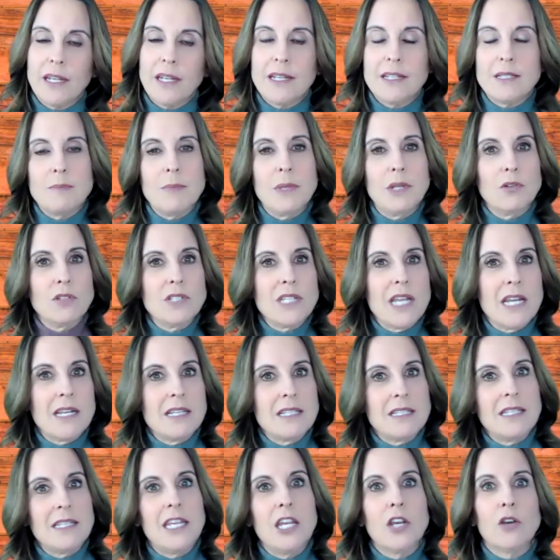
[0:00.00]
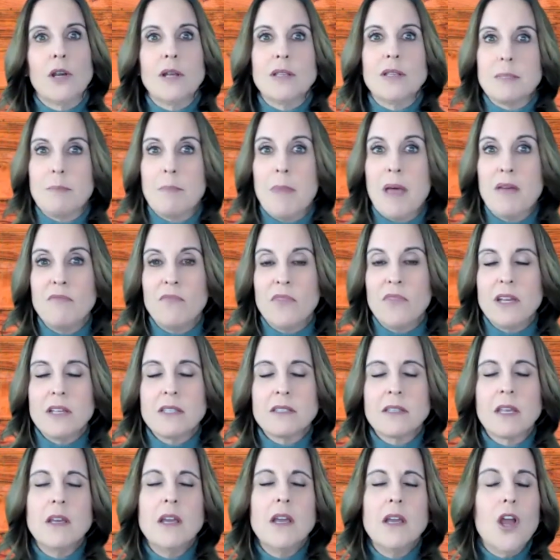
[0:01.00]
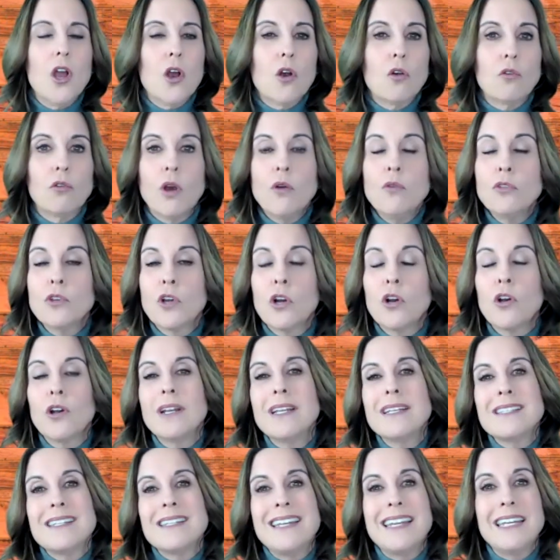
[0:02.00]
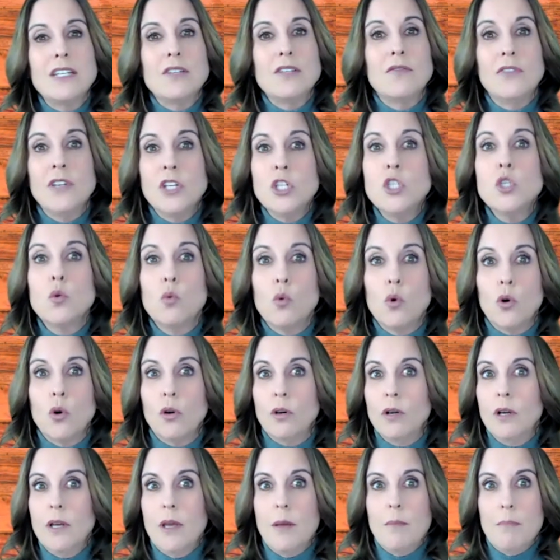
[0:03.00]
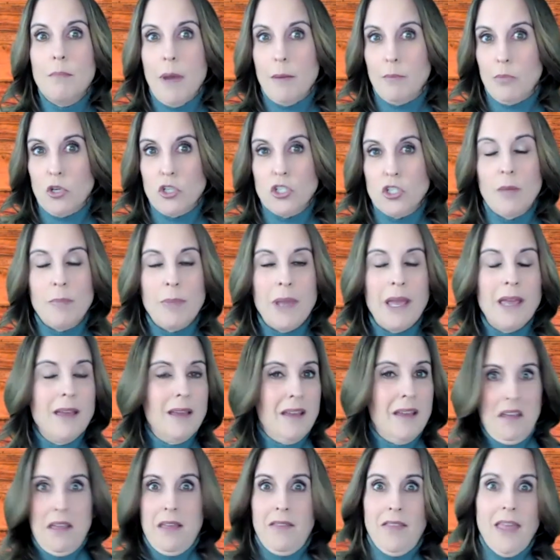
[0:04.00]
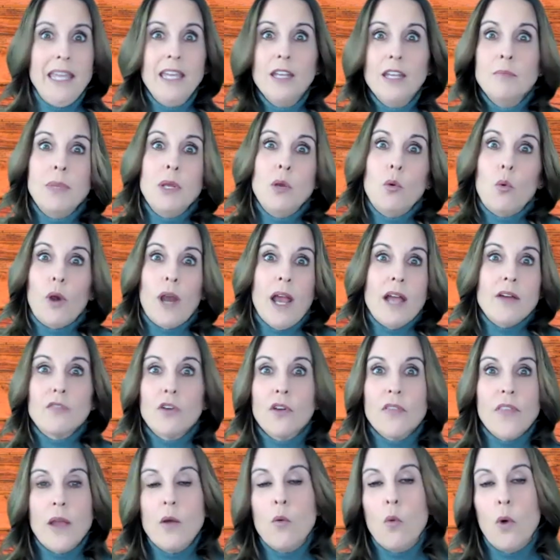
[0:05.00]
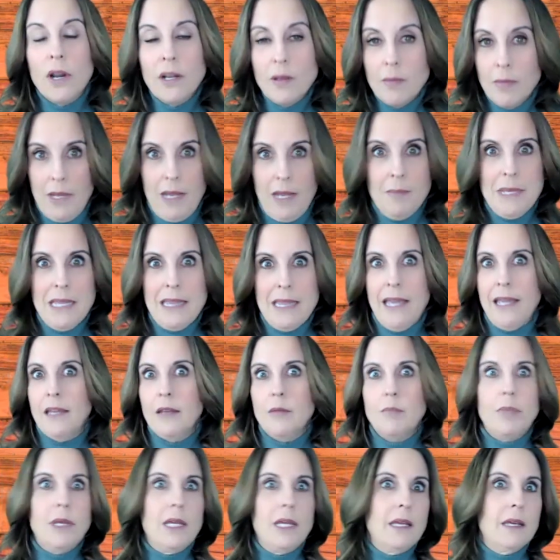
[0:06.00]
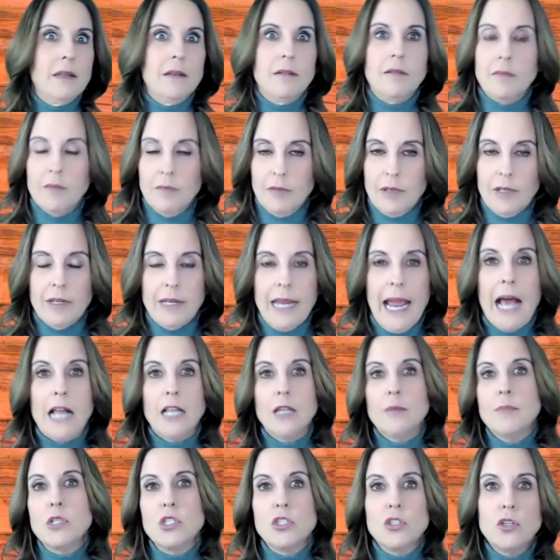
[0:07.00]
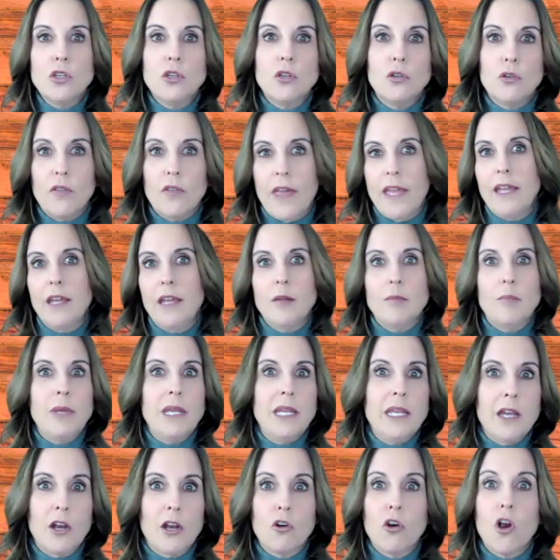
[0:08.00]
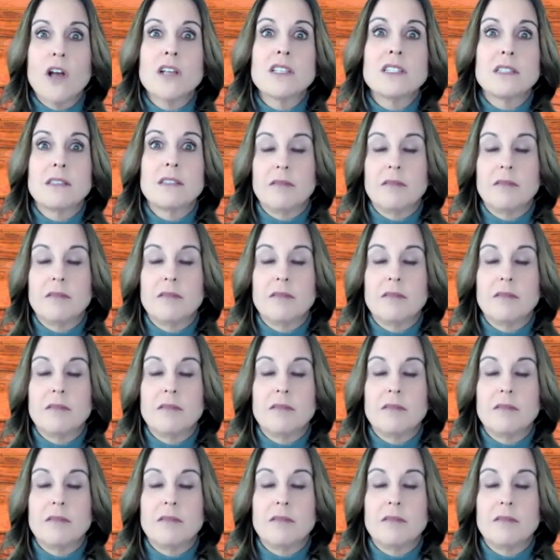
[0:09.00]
it's Middle Tennessee or it's Memphis. Growth Current is an individual membership. They can be wherever they want to be. I mean, they could be in Kalamazoo, they could be across,